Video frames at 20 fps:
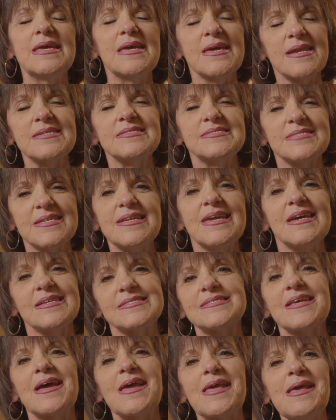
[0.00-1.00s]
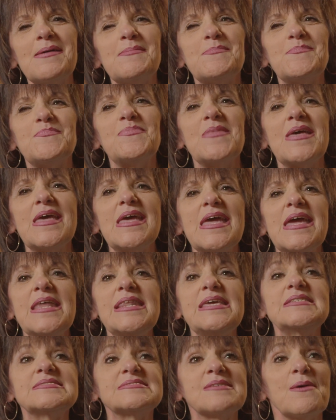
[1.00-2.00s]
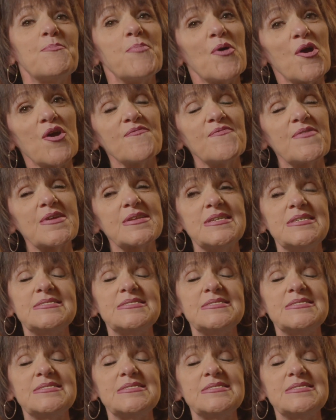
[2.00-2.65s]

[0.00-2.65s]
And I said, yes, I am. And he said, perfect.